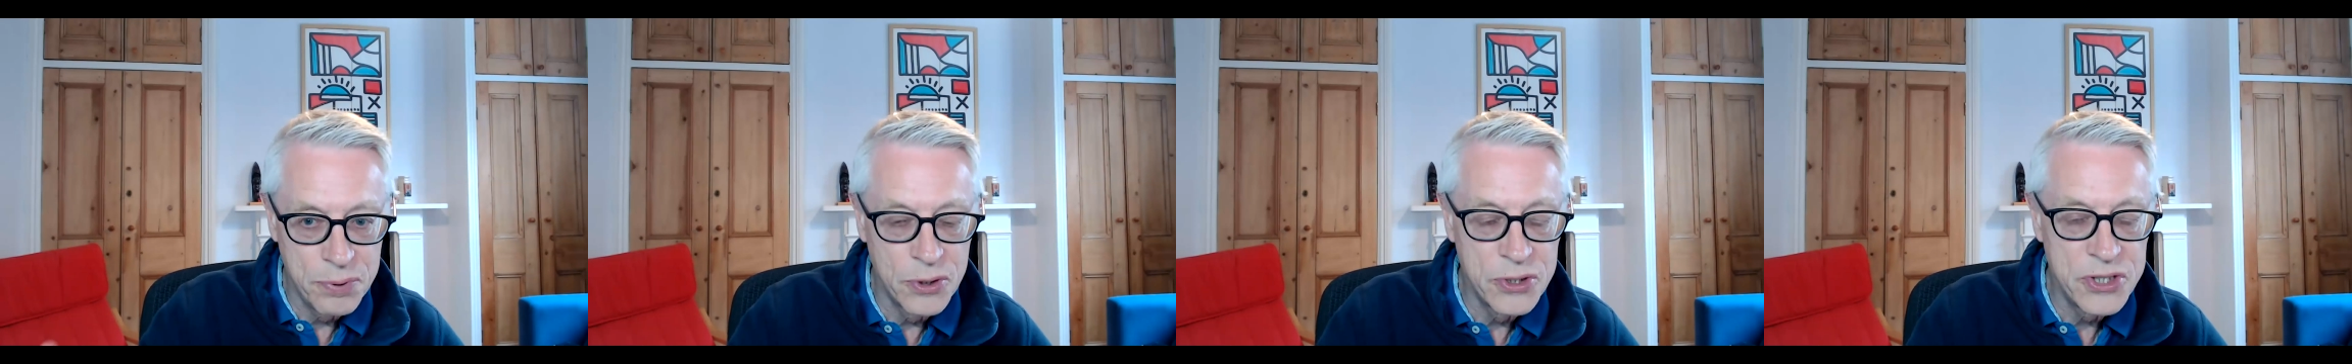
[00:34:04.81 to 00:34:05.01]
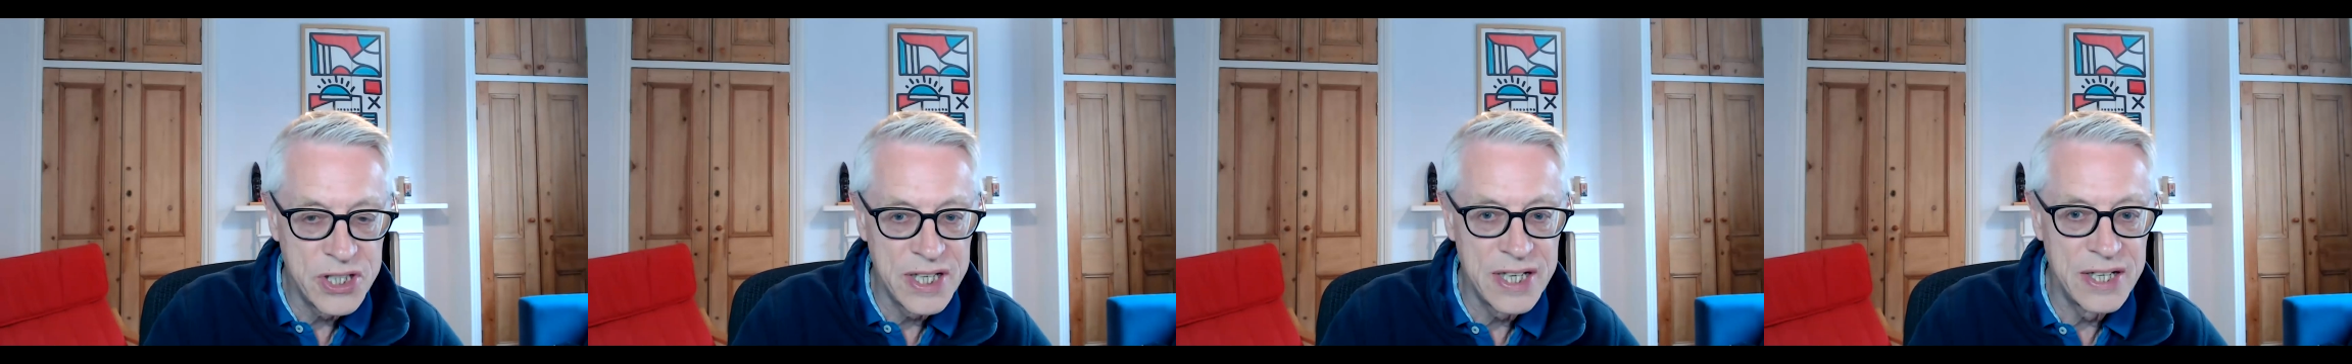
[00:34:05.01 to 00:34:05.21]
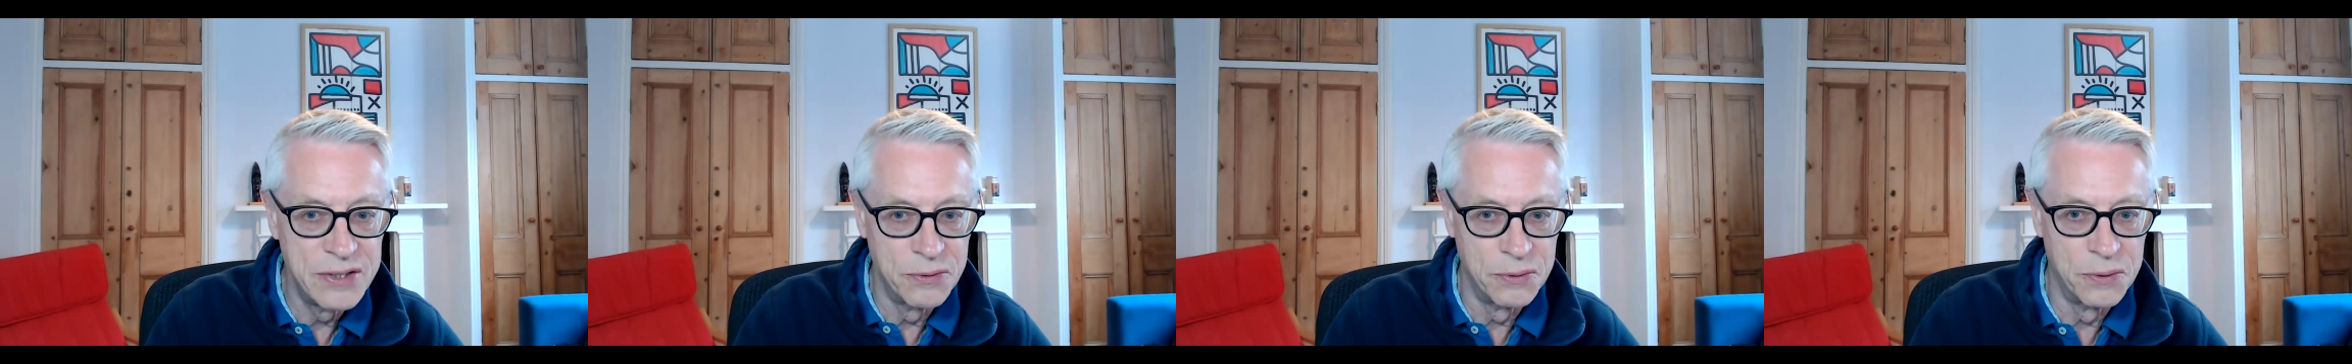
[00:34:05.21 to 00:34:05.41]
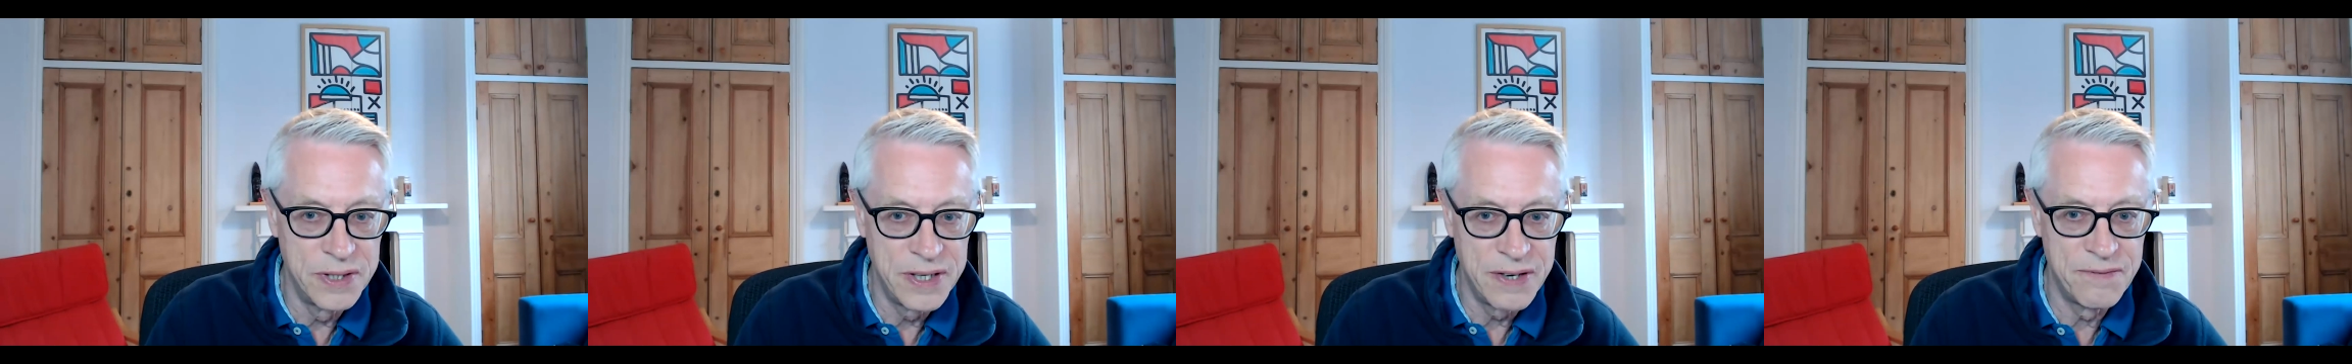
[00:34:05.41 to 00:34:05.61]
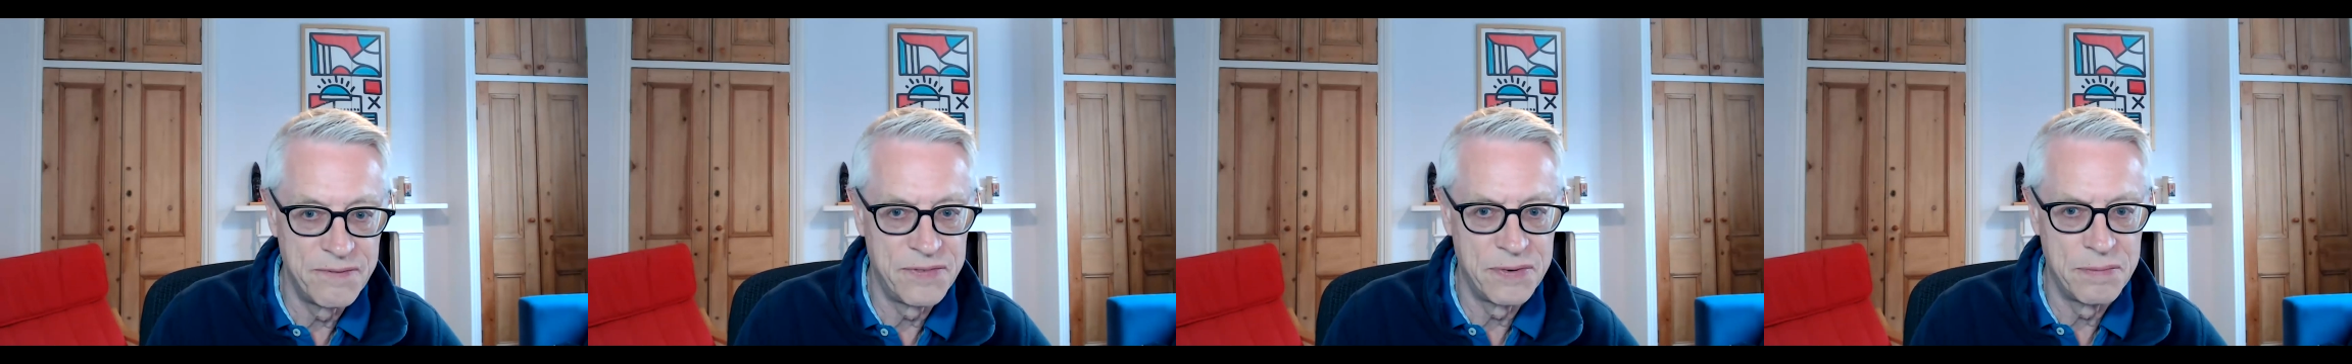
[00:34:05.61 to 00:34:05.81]
put in all
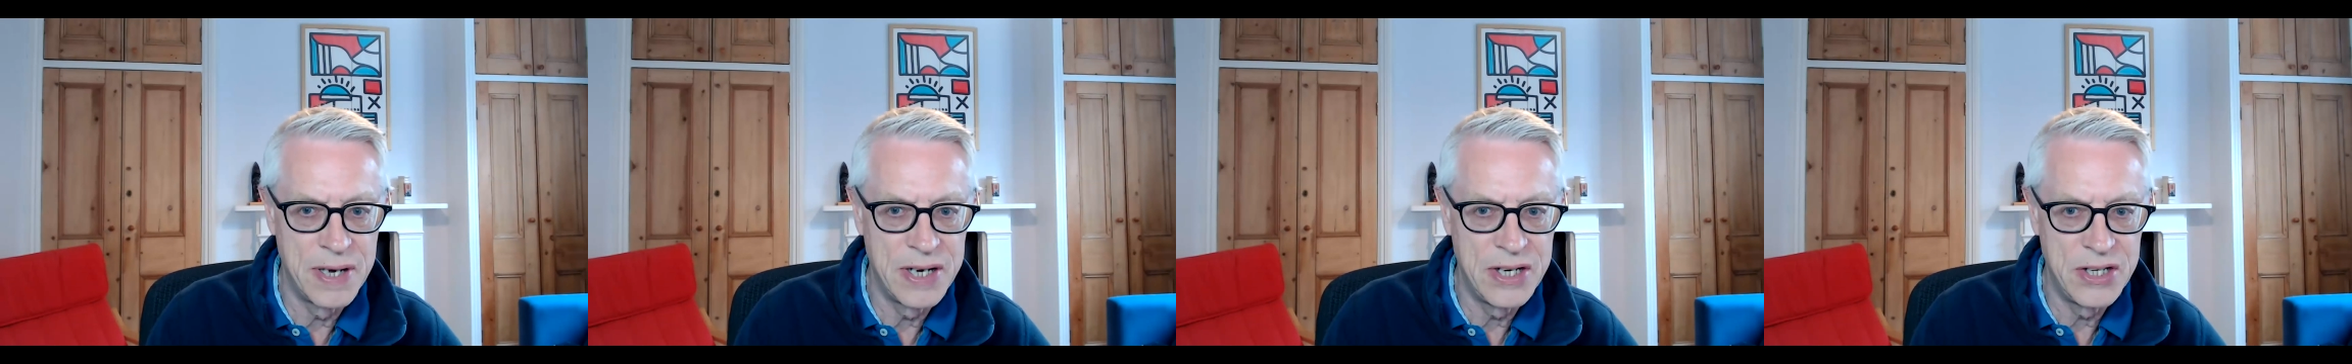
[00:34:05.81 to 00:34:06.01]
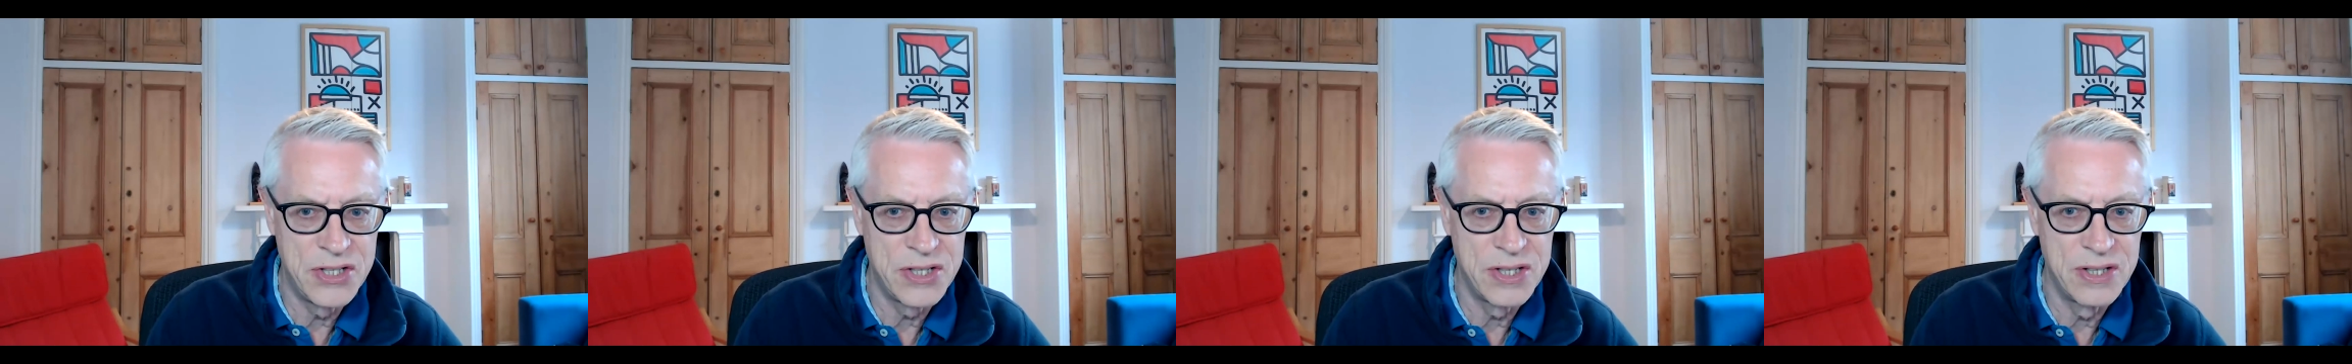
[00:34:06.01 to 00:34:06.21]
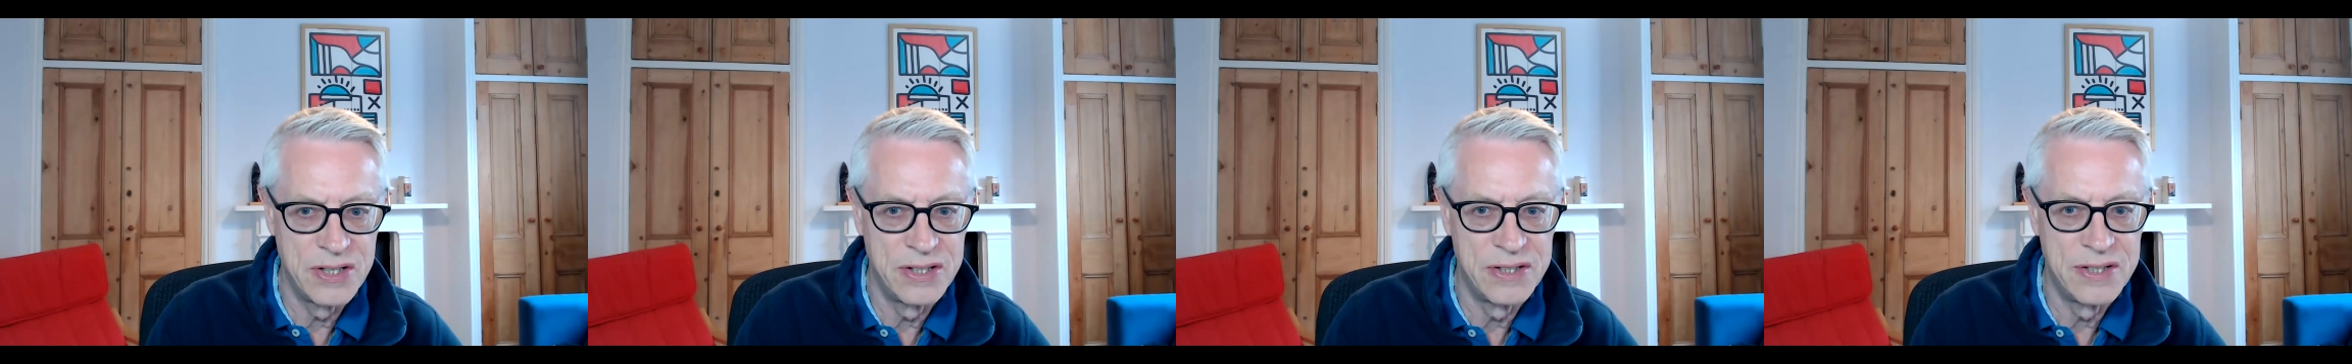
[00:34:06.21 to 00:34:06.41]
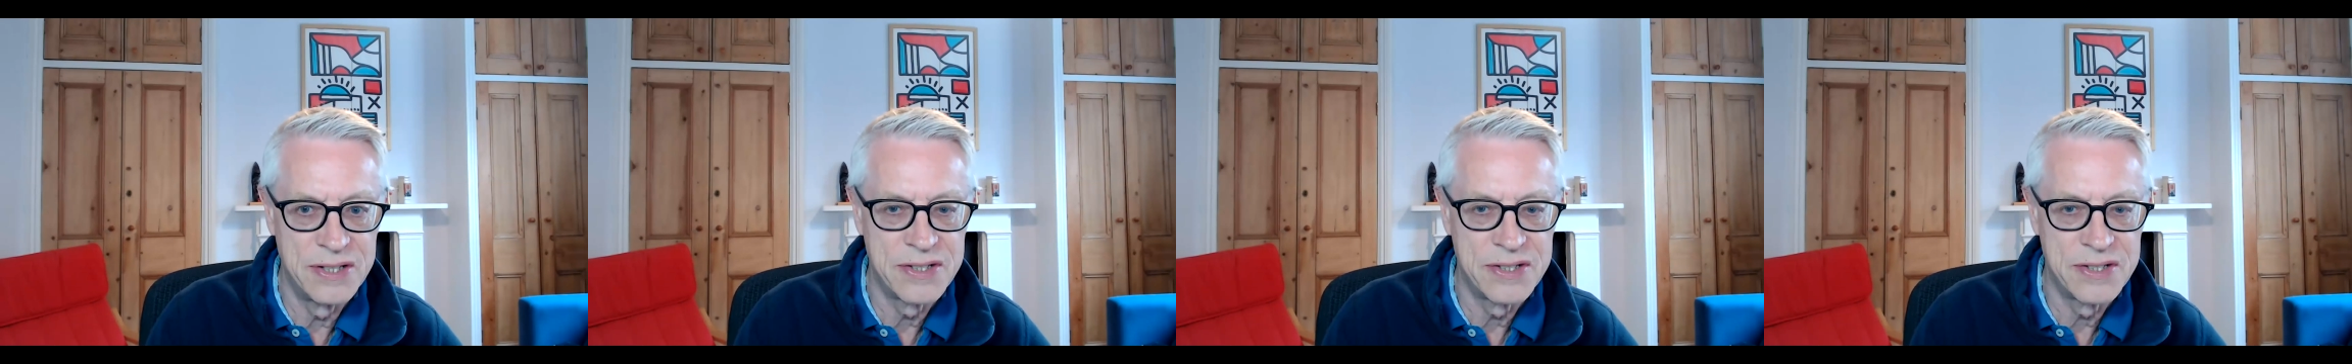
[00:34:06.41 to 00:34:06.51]
the information